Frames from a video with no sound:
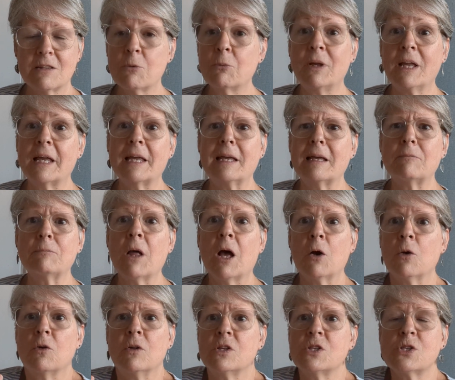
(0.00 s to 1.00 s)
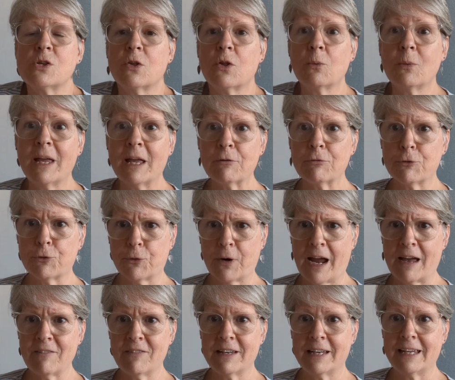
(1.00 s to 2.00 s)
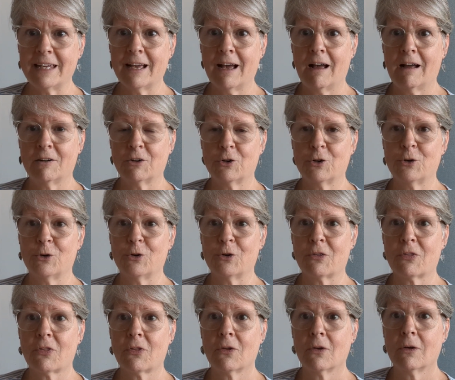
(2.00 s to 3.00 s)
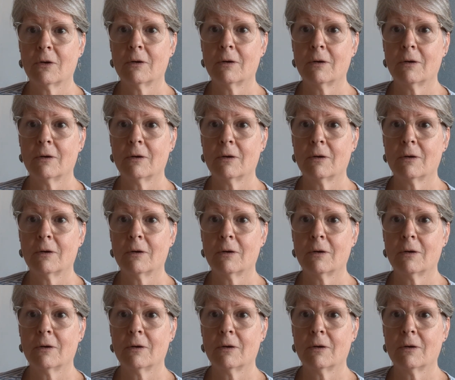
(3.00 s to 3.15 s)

we have gravity on Earth.